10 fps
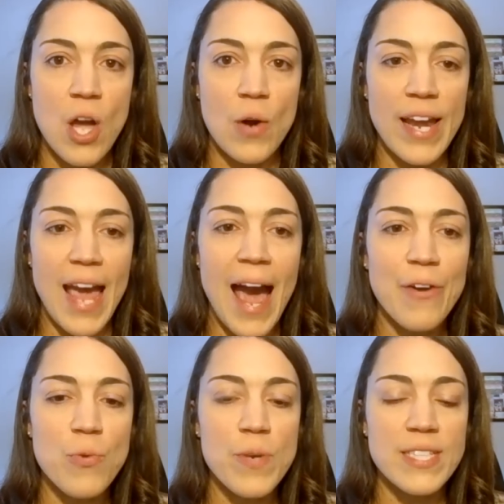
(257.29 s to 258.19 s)
okay, how
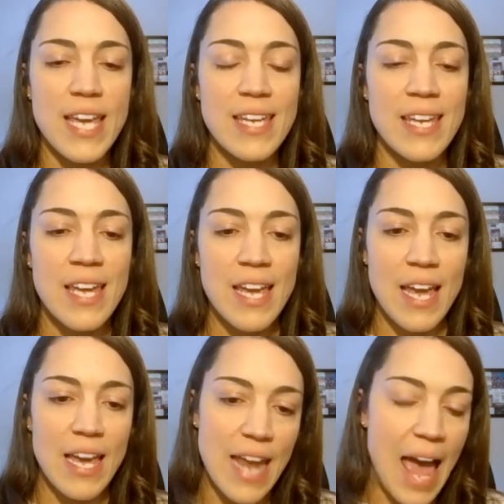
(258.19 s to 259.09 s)
do we take
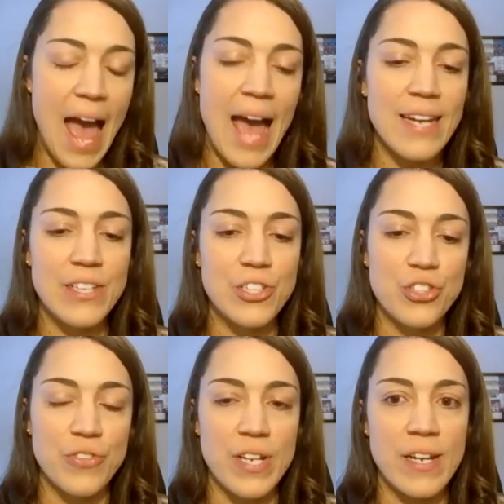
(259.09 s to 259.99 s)
an ad
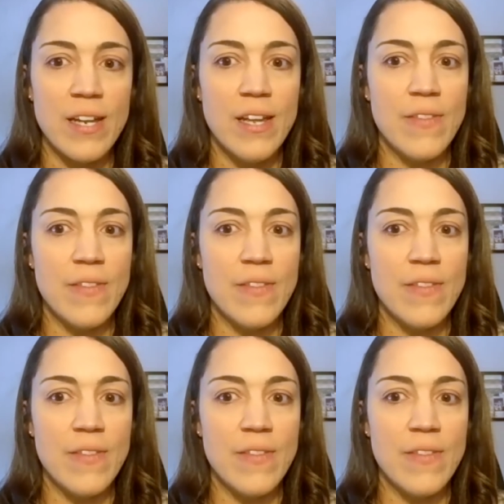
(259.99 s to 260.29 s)
industry